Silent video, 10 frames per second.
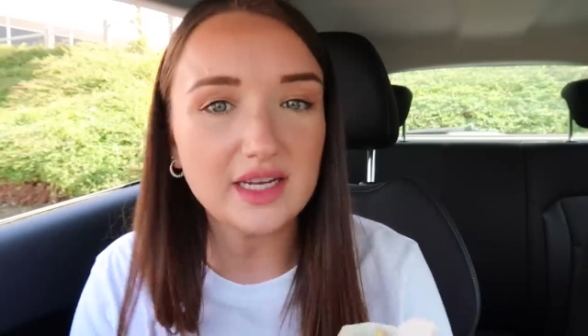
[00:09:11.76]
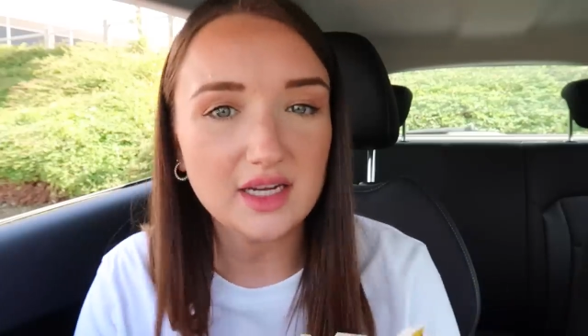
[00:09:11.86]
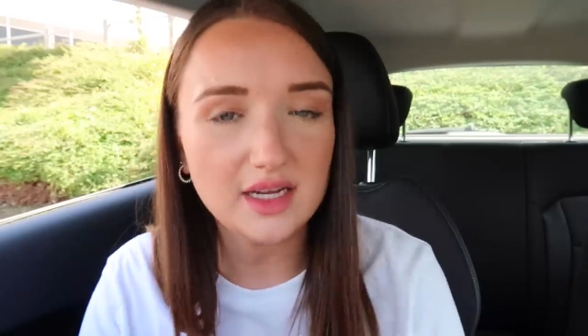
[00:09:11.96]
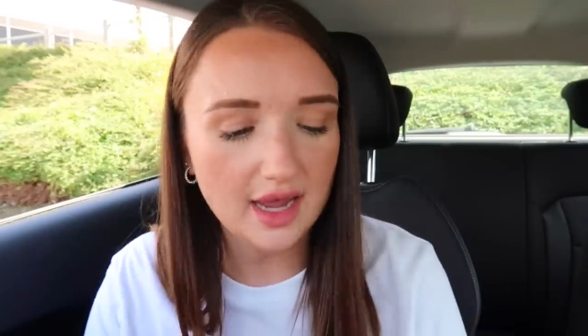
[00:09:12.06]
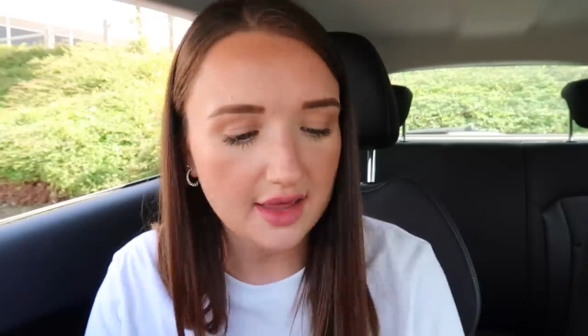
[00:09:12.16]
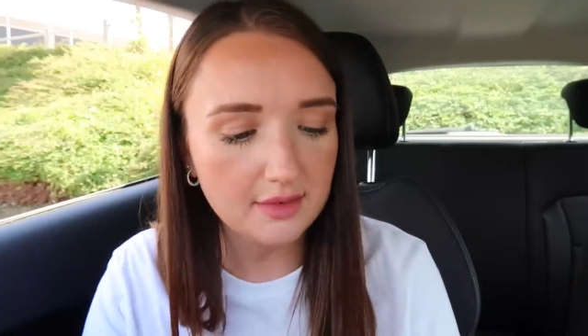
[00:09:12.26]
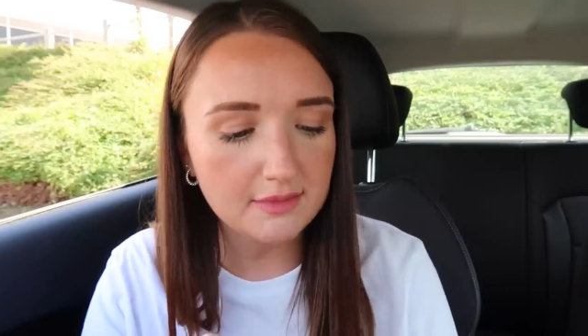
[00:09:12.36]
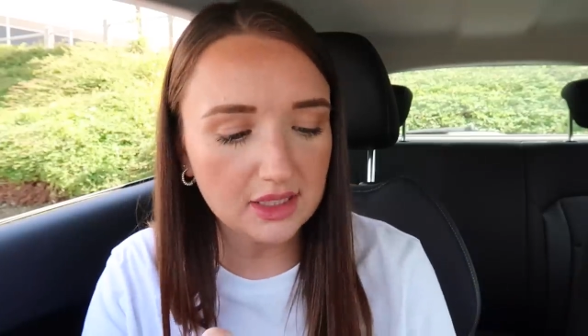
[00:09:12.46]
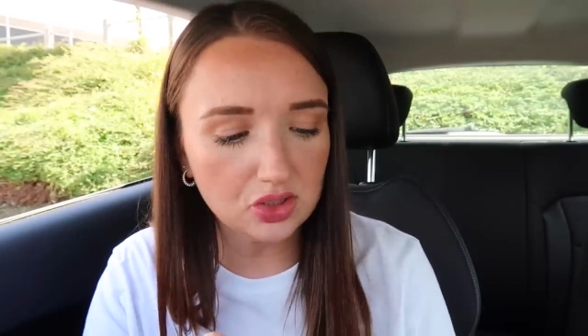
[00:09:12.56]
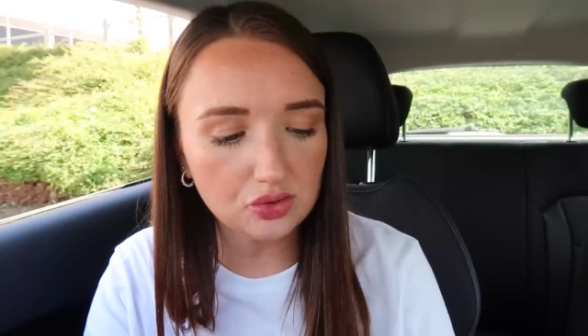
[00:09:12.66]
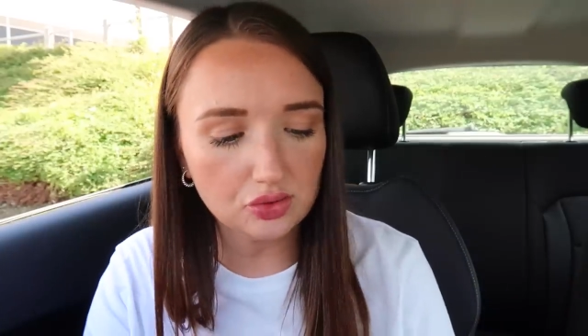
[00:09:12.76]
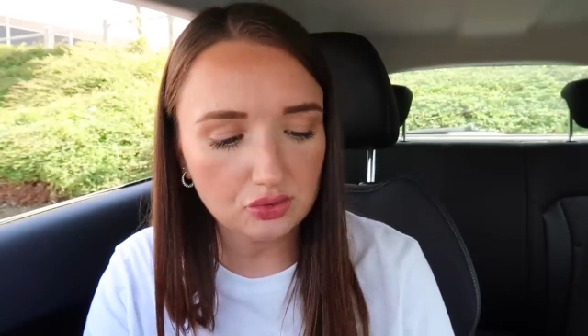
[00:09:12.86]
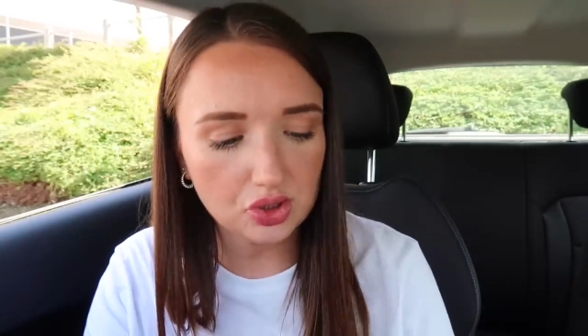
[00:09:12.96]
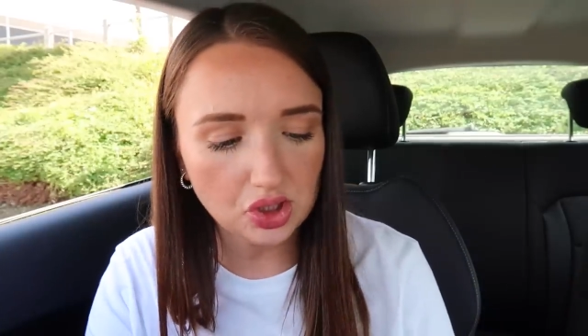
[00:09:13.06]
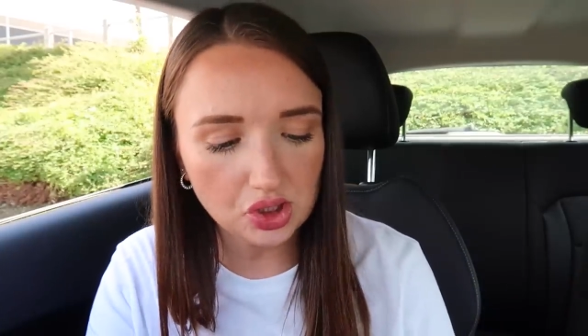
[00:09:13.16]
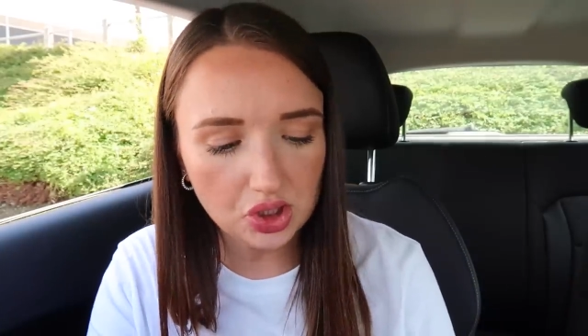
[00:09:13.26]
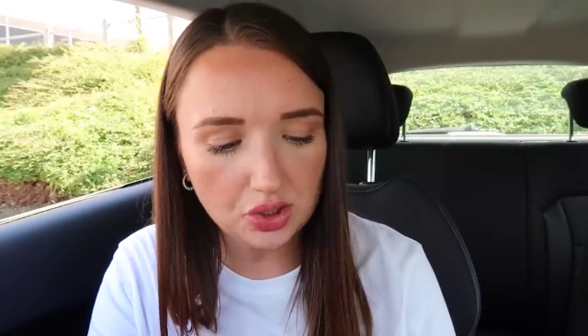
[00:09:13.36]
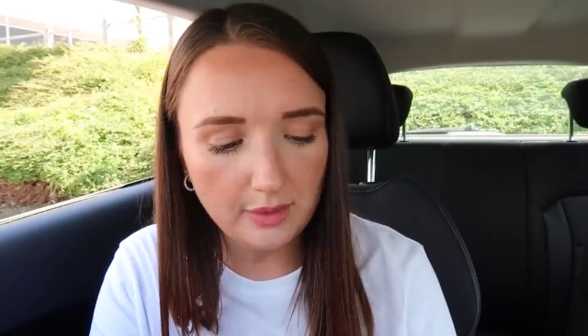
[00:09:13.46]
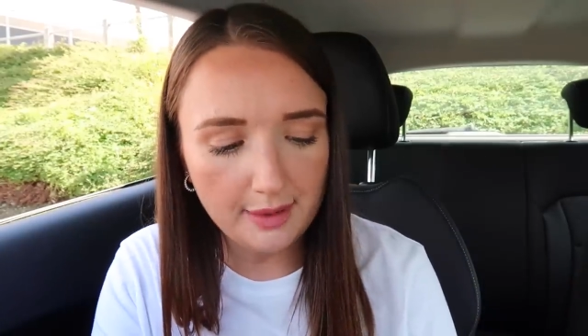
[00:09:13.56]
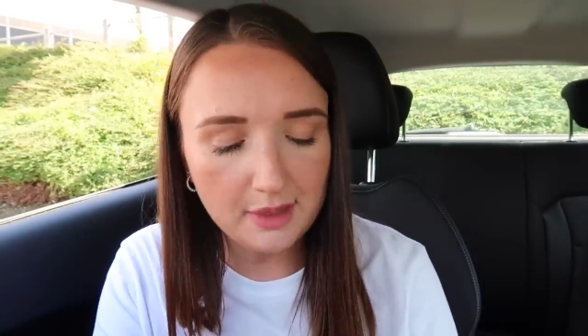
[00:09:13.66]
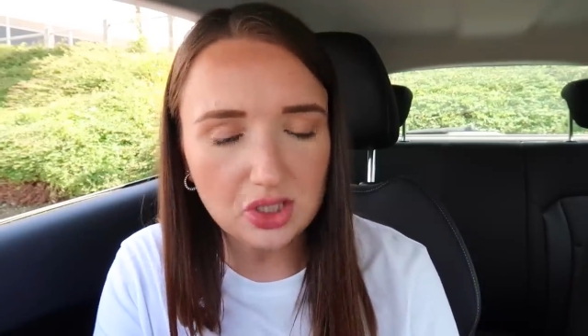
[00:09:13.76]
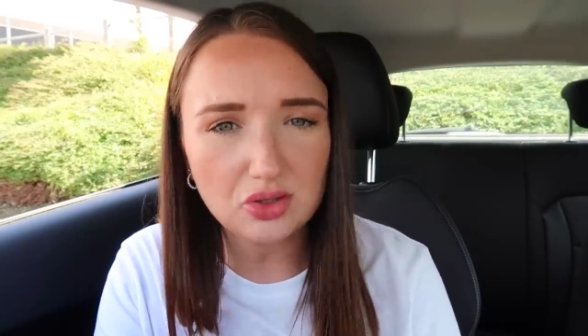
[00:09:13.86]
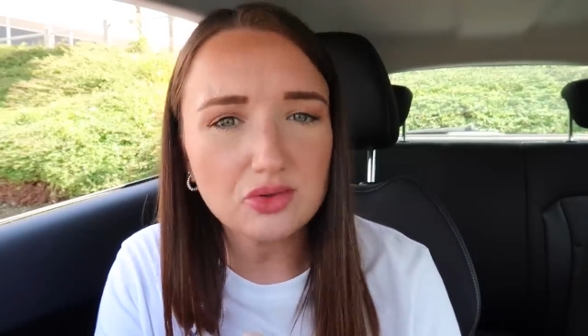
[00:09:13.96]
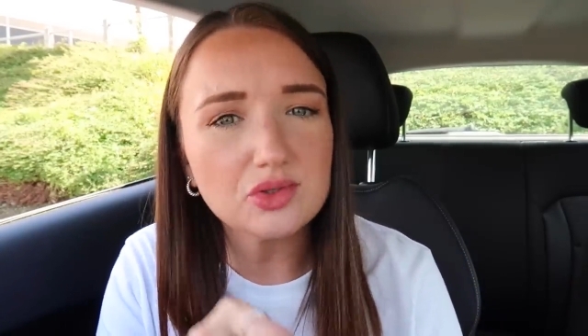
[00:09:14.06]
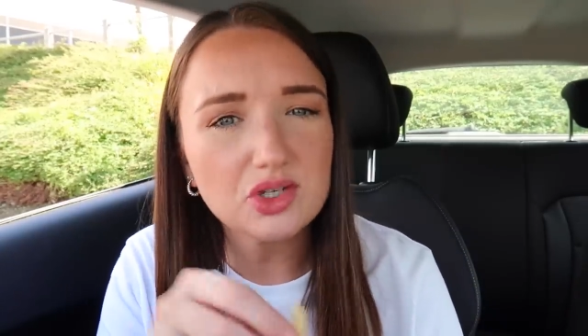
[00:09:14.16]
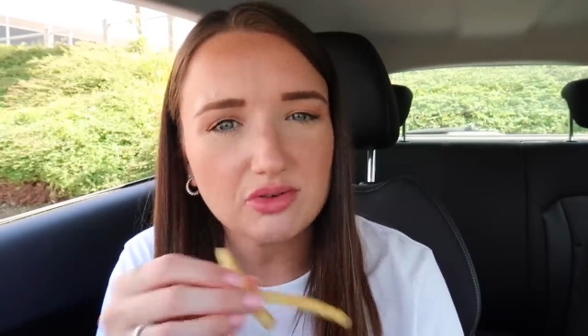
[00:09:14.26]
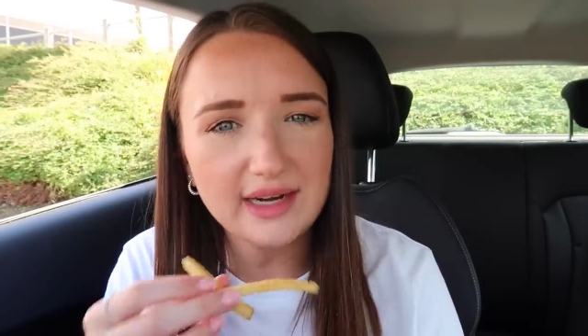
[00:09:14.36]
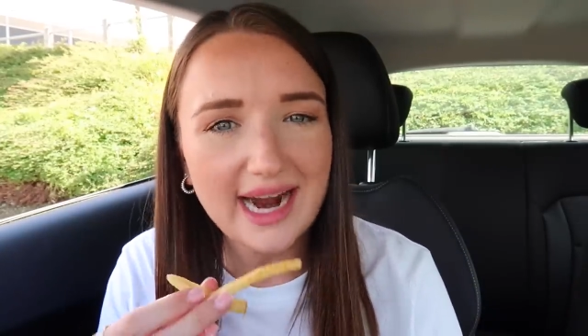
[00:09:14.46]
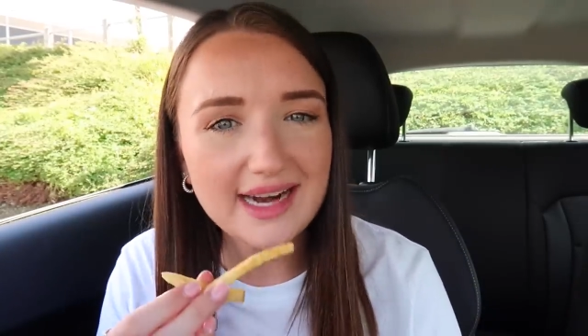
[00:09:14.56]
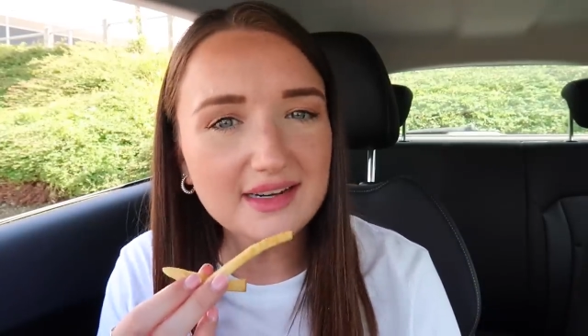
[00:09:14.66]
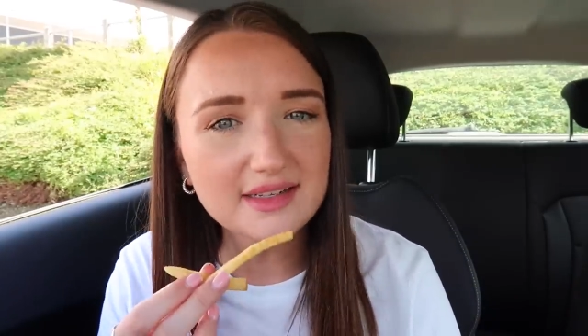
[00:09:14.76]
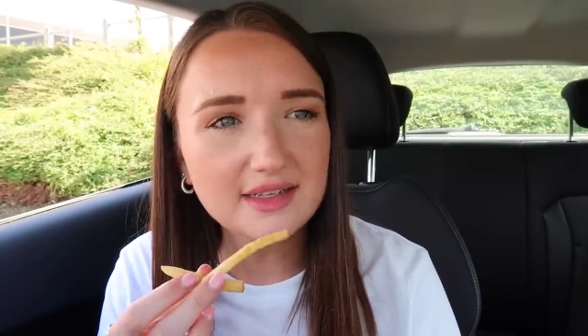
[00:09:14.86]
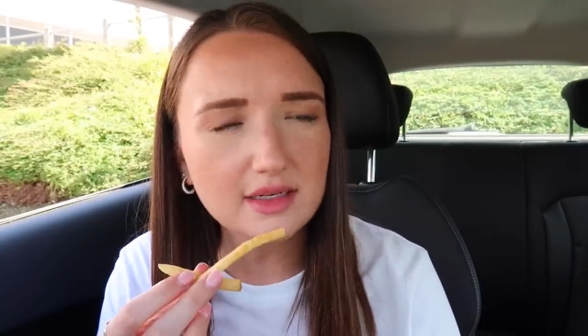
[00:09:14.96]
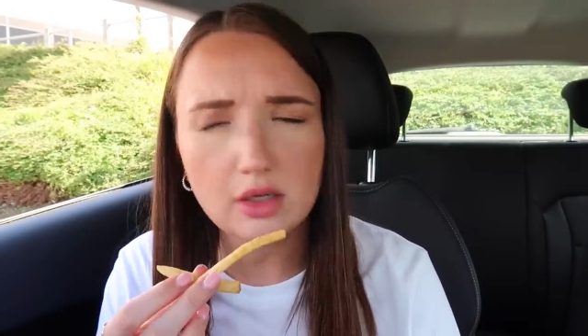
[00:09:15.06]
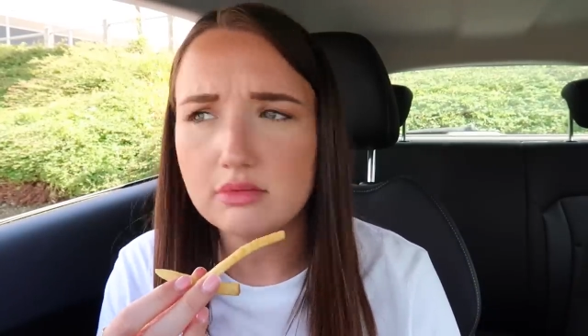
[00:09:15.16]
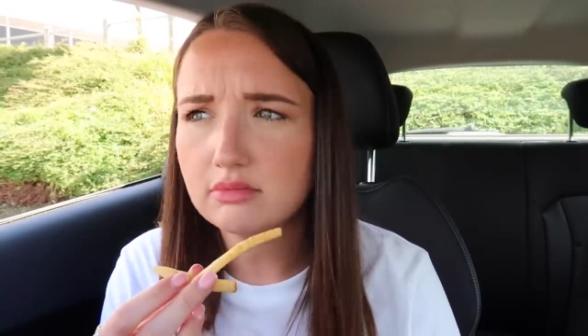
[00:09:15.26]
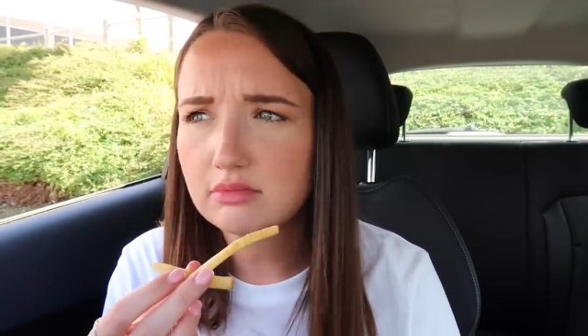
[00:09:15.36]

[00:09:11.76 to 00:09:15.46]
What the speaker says: think, yeah, that McDonald's should do a McDonald's create, no,